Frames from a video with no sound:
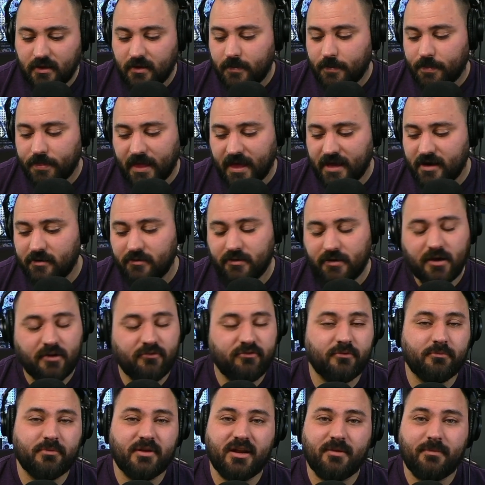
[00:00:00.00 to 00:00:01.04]
I don't know if
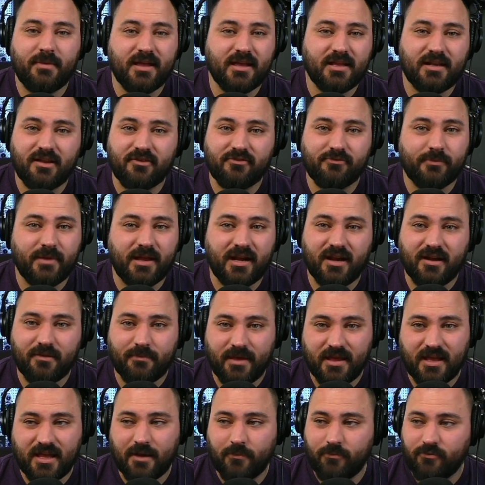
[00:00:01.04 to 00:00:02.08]
I'm going to make enough money to
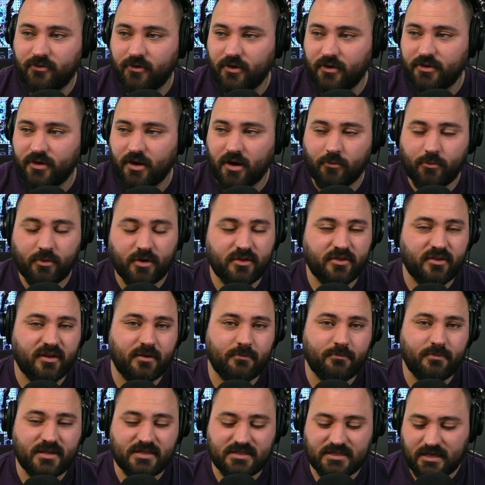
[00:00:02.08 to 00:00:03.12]
make up for all the artwork that
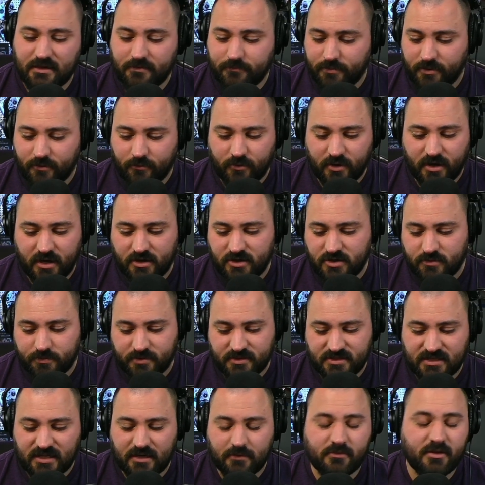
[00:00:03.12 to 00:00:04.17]
I'm missing, but
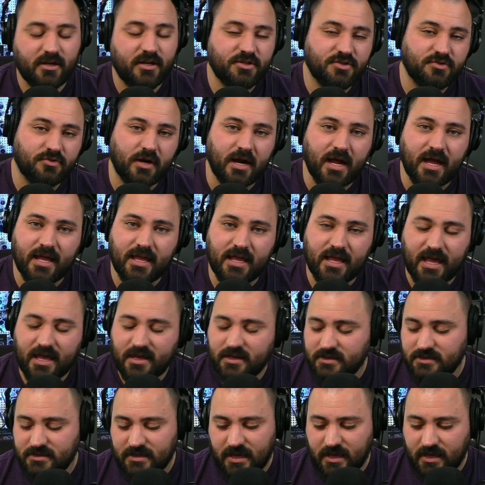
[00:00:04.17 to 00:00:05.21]
100% I'm going to try.
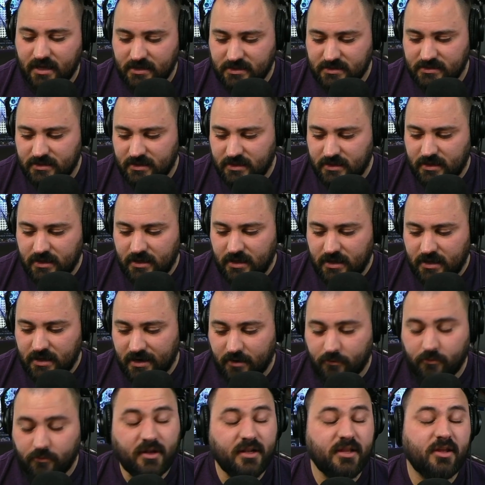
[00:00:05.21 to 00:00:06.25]
And and and I
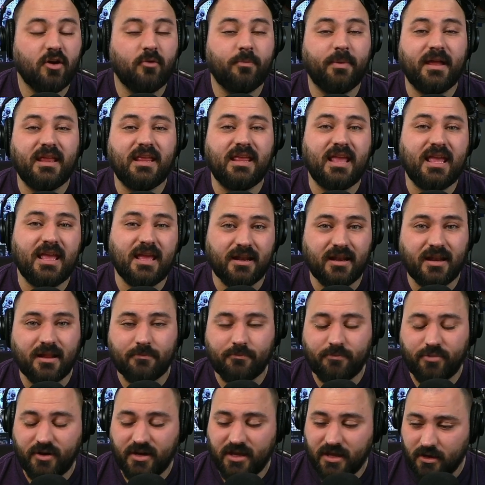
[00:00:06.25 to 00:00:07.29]
really hope I can. I'm
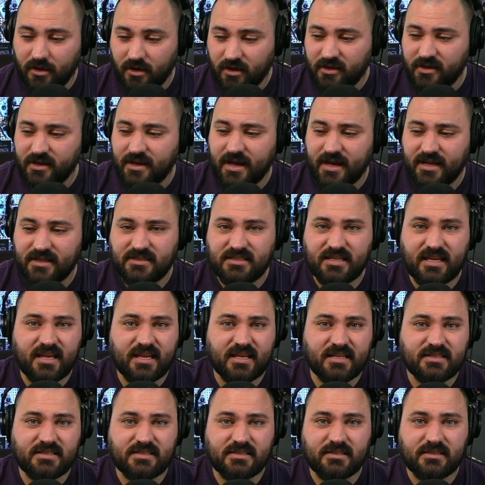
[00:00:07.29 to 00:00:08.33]
putting it all in God's
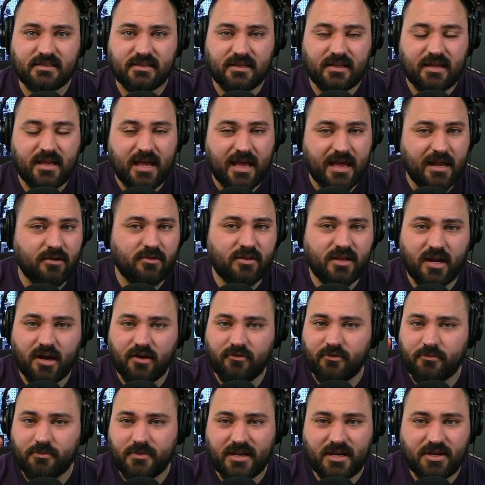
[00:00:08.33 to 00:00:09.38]
hands. I don't care
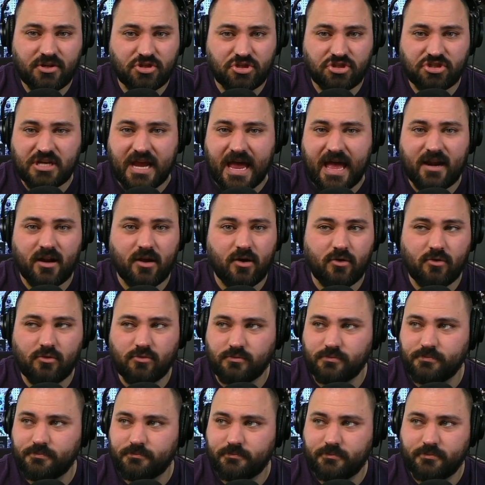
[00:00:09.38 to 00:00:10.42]
if I'm getting
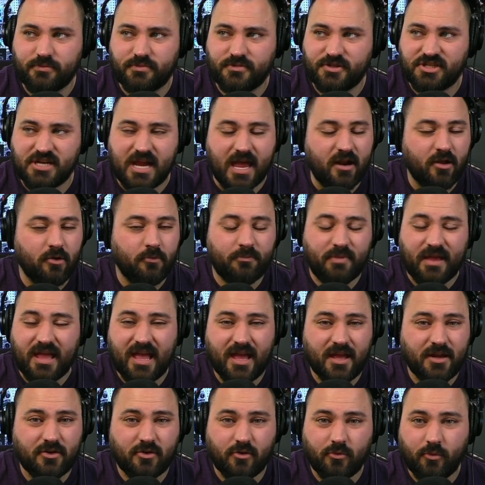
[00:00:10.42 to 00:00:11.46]
shadow shadow
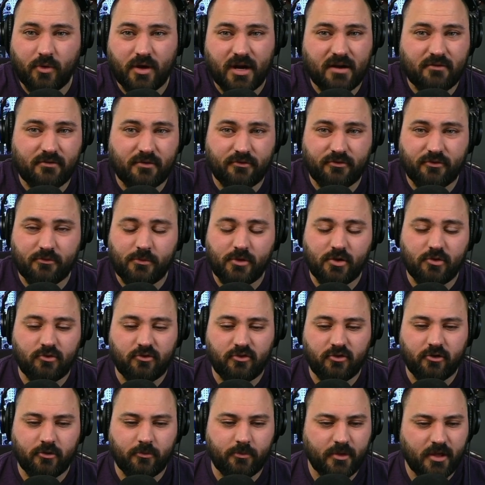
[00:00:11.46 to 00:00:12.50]
banned or whatever from
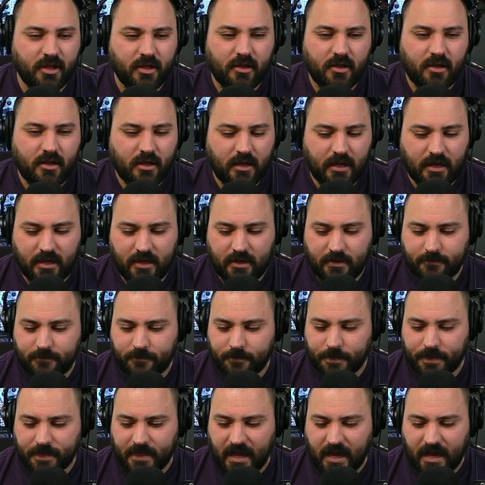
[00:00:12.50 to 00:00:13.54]
YouTube. Uh,
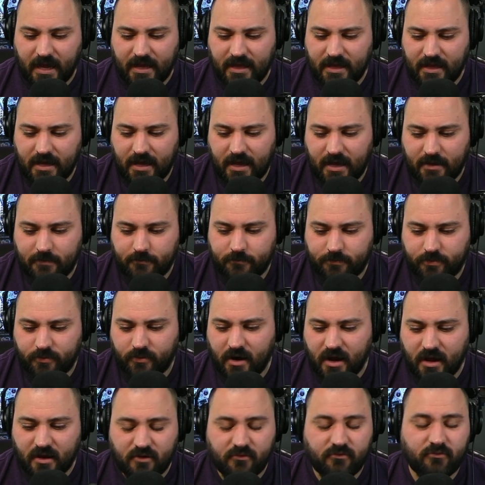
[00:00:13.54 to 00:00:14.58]
I I'm
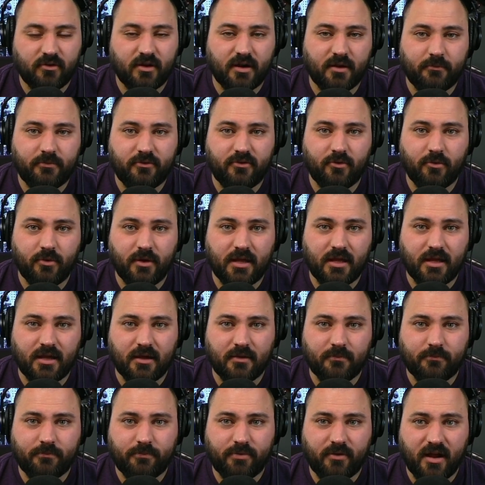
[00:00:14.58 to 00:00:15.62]
proud of what I'm doing.
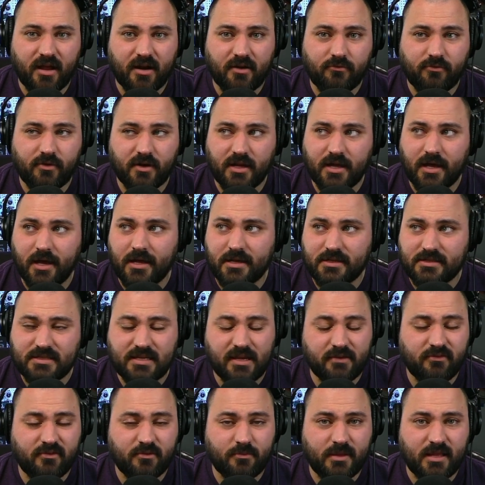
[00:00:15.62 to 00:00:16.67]
I'm proud of what God has
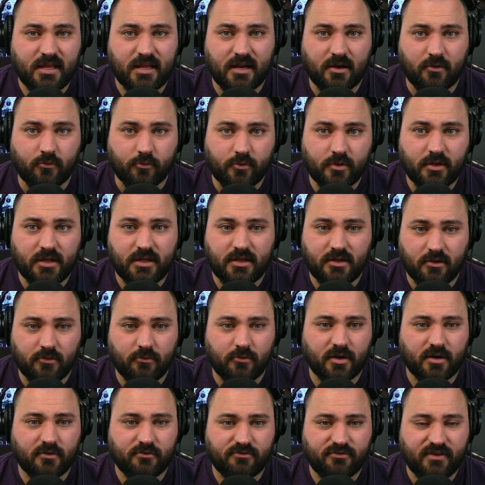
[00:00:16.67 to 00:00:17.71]
given me, and I really don't
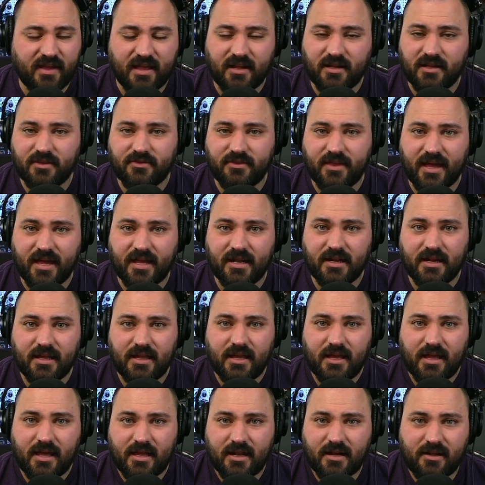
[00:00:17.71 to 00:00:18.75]
want to fail in that.
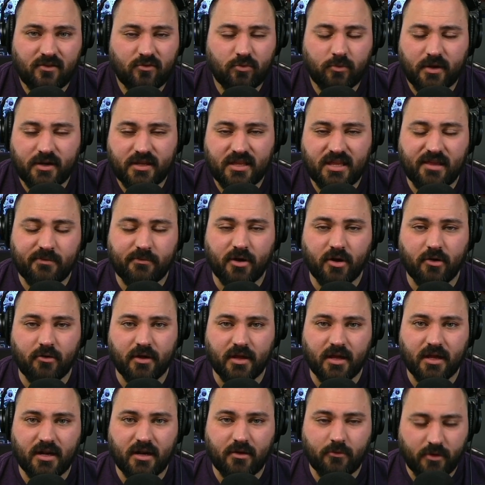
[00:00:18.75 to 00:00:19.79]
And I just want to keep
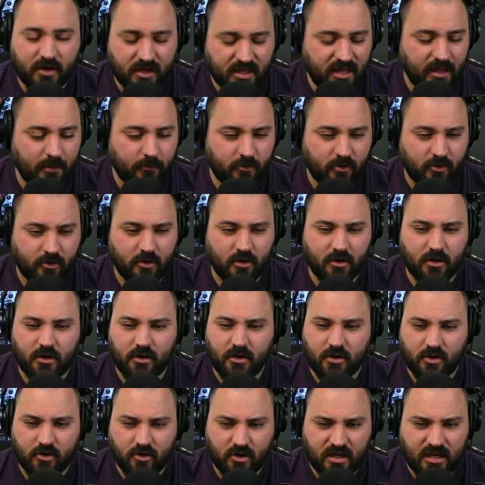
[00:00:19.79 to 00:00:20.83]
going, and I want to keep
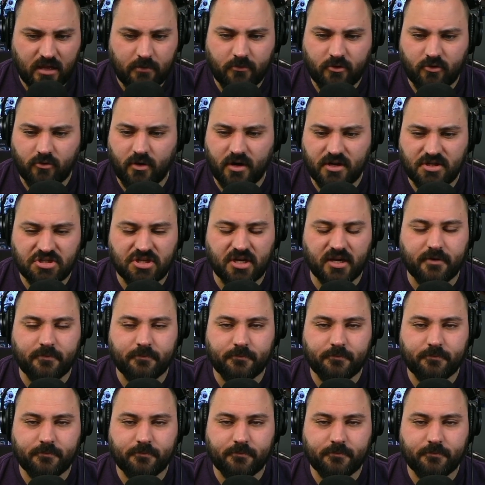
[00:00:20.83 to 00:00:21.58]
keep crunching.